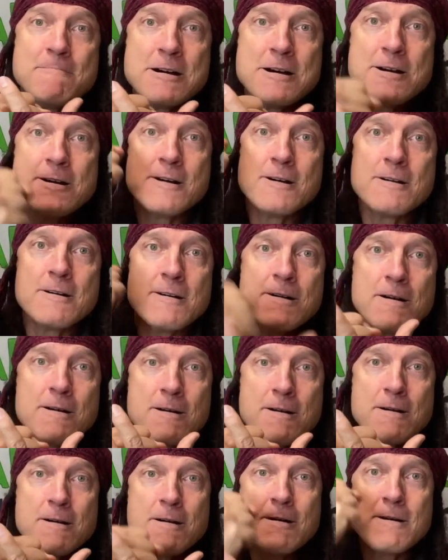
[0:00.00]

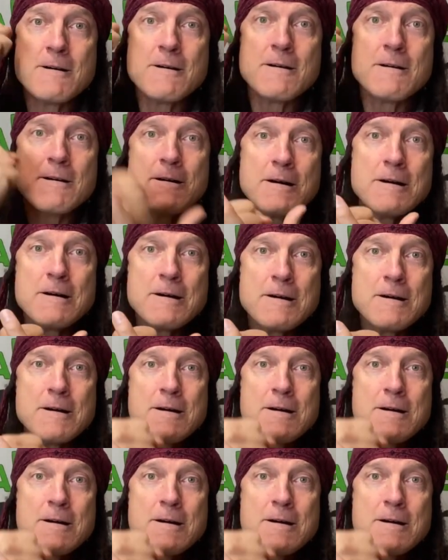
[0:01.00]
Nothing is said.